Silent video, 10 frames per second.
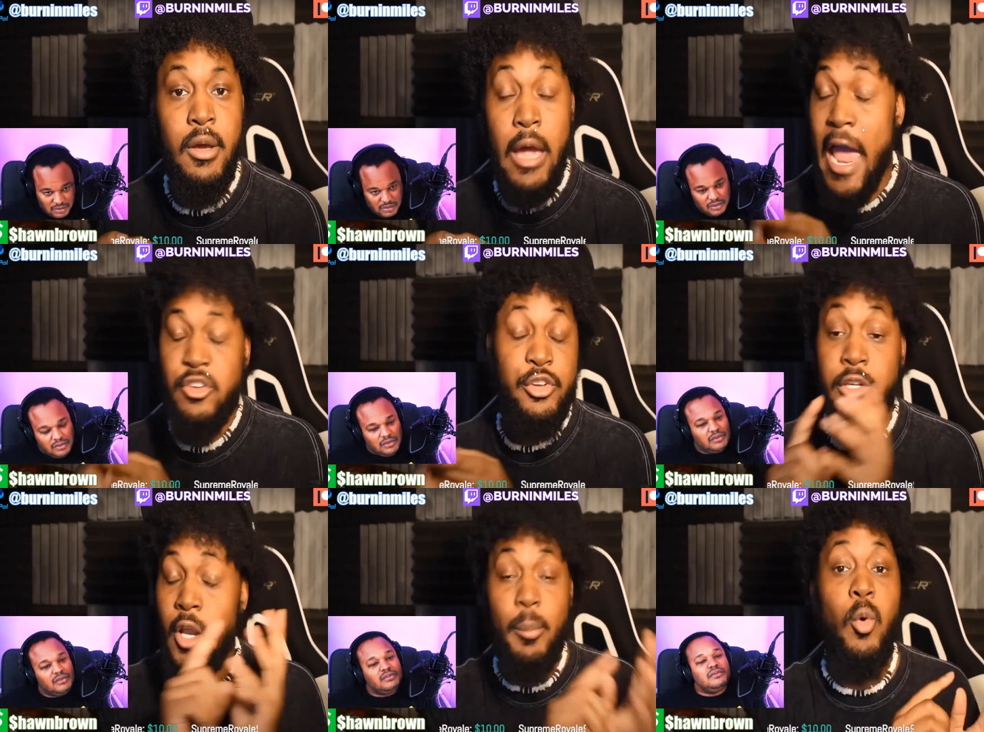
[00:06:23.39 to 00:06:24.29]
Speaker 1: Actually,
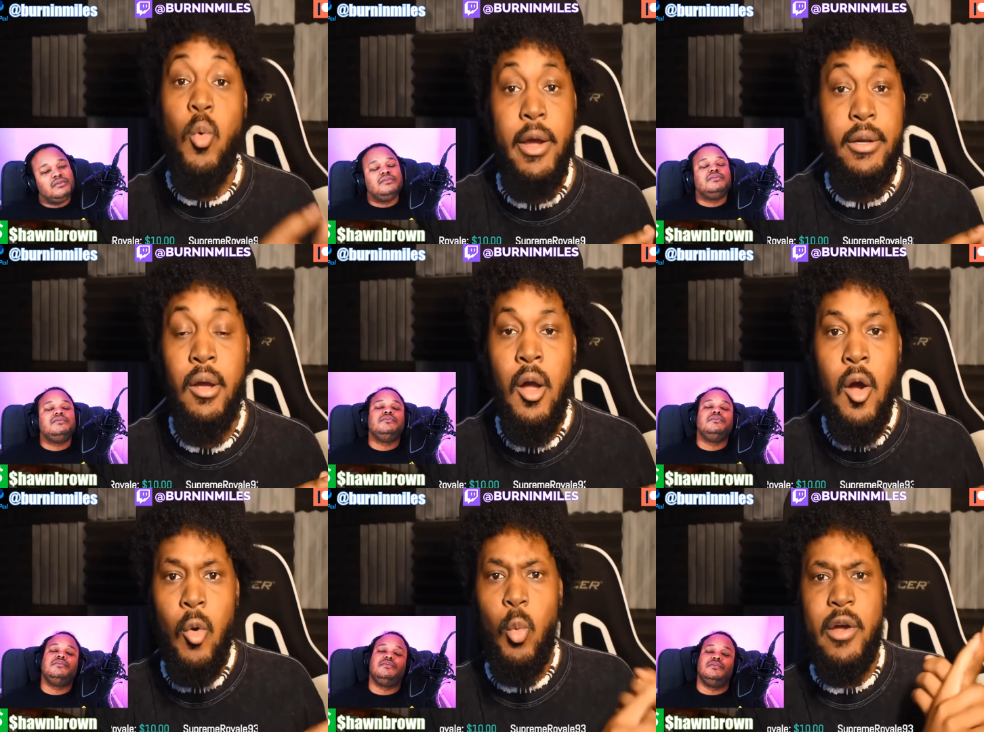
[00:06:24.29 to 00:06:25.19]
number one,
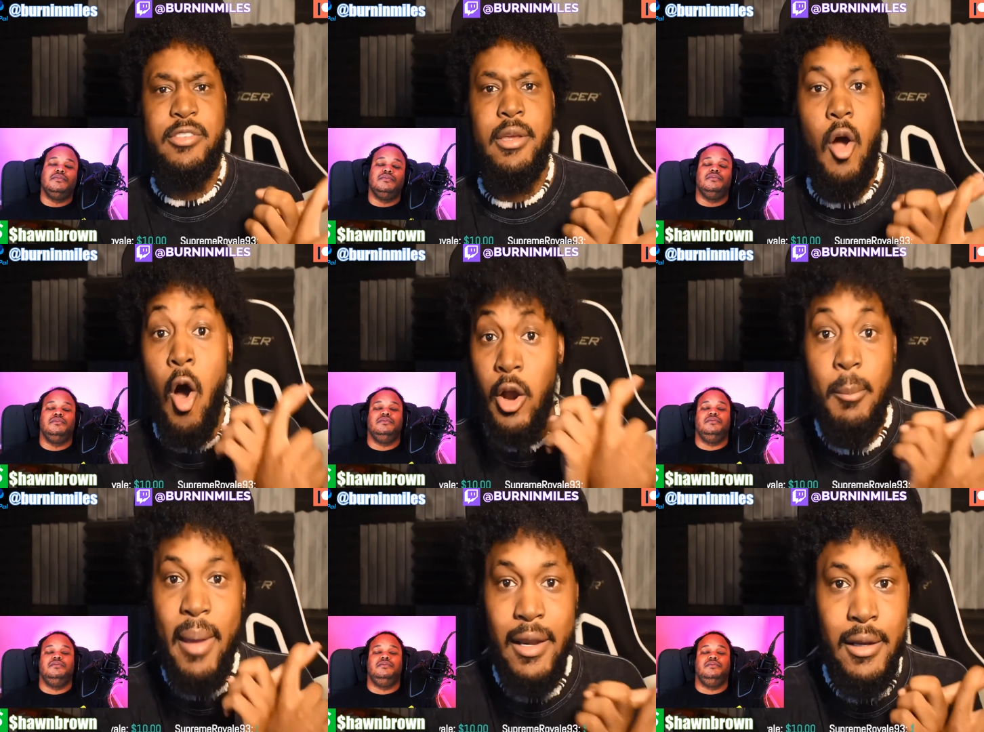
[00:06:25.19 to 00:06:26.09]
was it
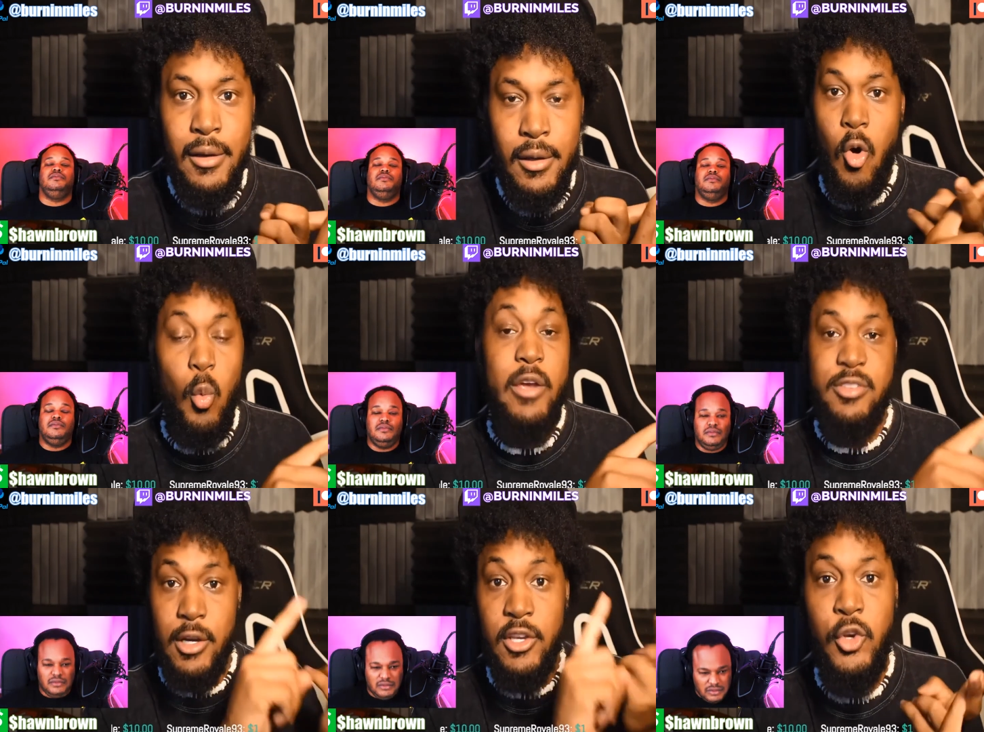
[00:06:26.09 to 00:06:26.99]
automated or was it
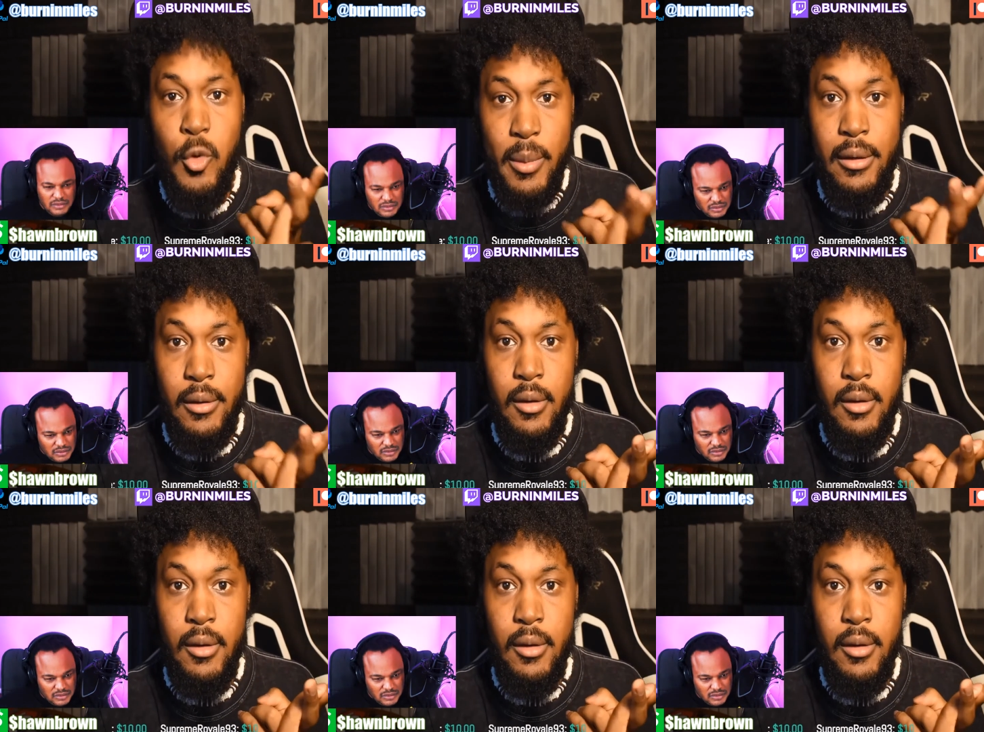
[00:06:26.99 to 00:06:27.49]
a human